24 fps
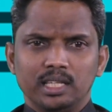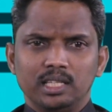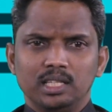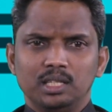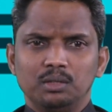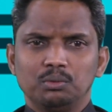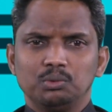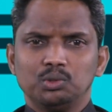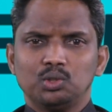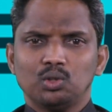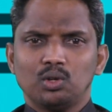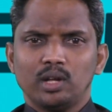
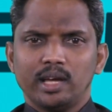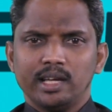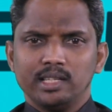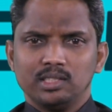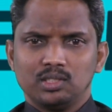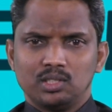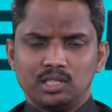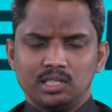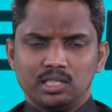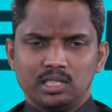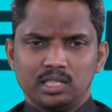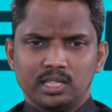
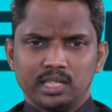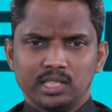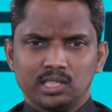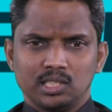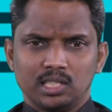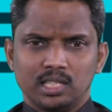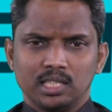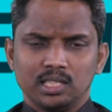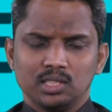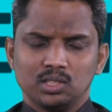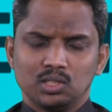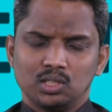individualized
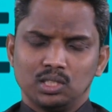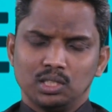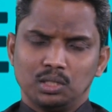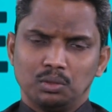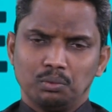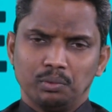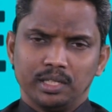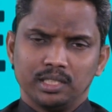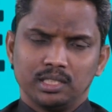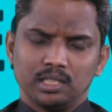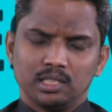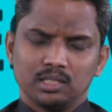testing
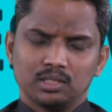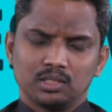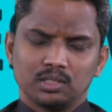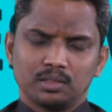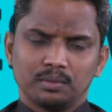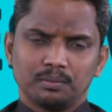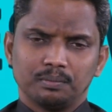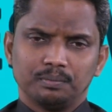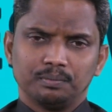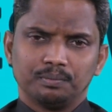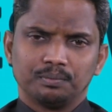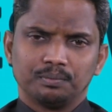situations.